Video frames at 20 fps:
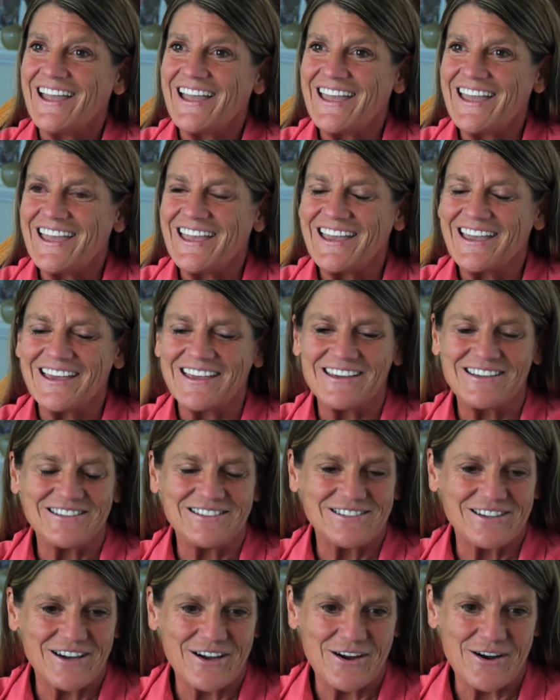
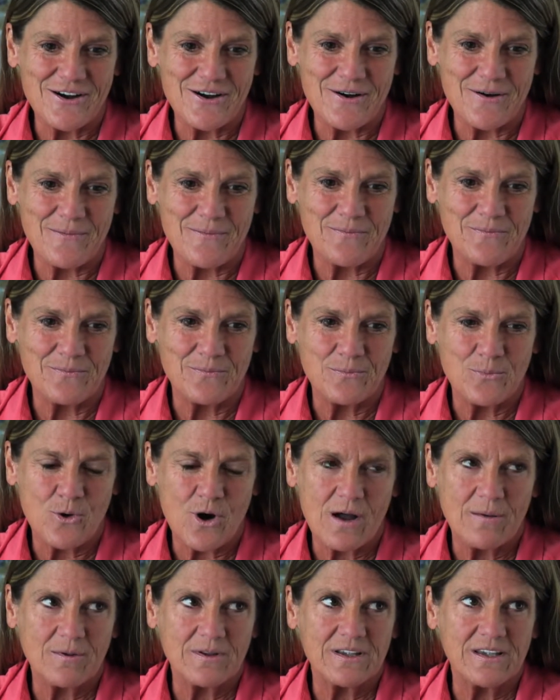And
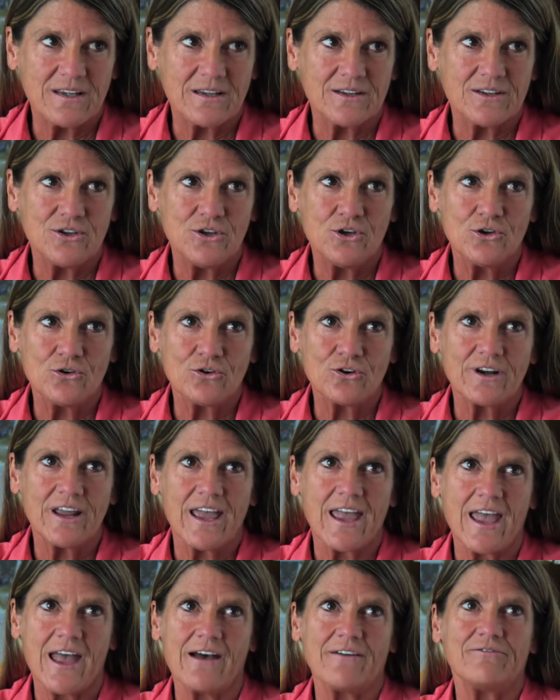probably a year and a
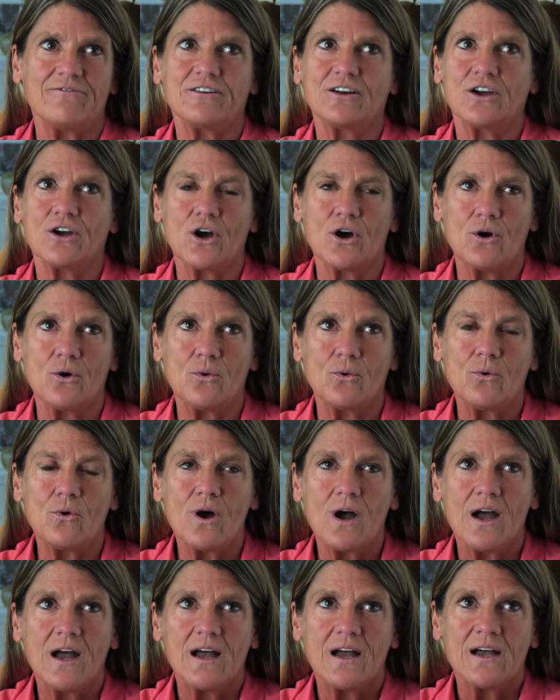half ago,
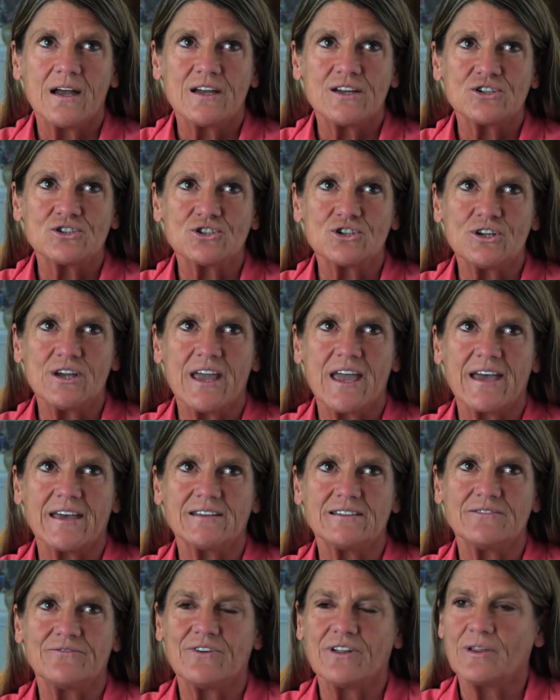she
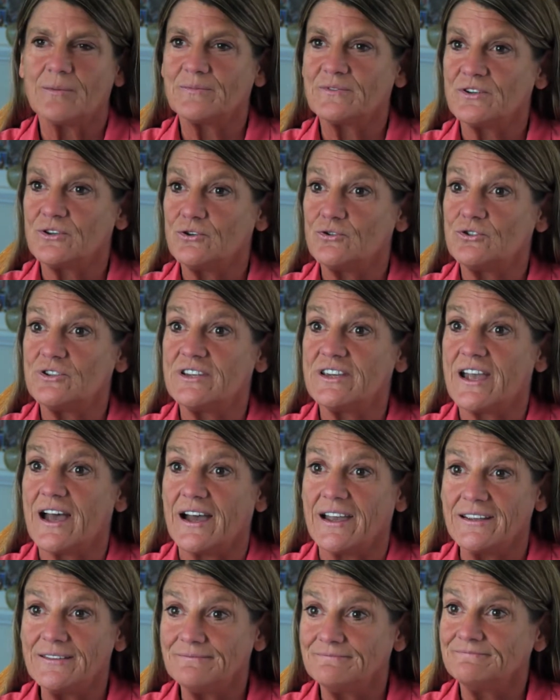had developed a
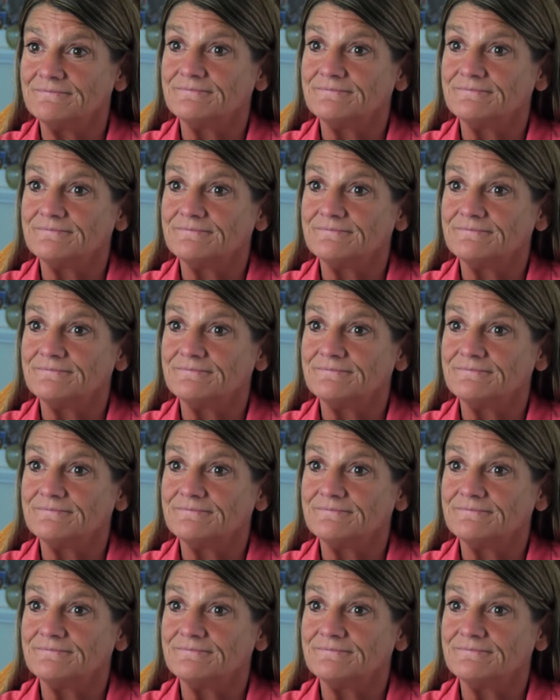UTI